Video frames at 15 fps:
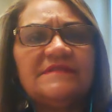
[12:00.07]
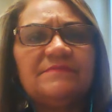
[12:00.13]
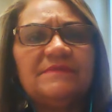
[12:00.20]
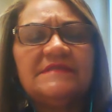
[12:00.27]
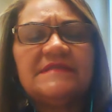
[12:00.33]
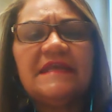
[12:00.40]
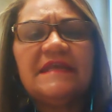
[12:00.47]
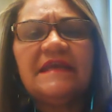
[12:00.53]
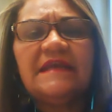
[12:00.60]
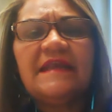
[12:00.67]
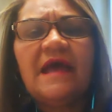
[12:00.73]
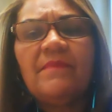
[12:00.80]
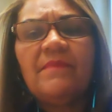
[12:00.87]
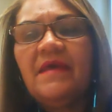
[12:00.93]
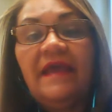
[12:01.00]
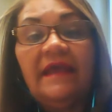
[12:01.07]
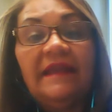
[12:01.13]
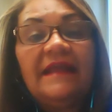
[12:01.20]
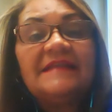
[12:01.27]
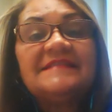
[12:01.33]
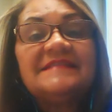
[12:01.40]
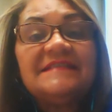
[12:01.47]
been taken up and
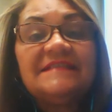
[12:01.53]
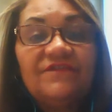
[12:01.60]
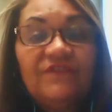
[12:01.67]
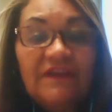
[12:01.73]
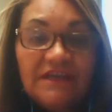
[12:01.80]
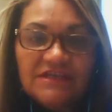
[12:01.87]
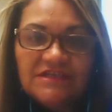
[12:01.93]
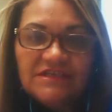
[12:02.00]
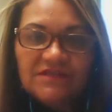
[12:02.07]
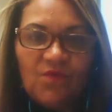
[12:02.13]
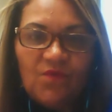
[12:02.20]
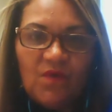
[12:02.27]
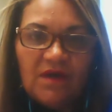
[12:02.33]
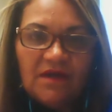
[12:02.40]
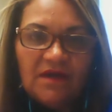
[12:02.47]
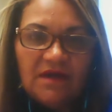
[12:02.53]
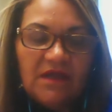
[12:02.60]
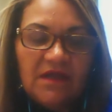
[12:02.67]
I didn't finish the work.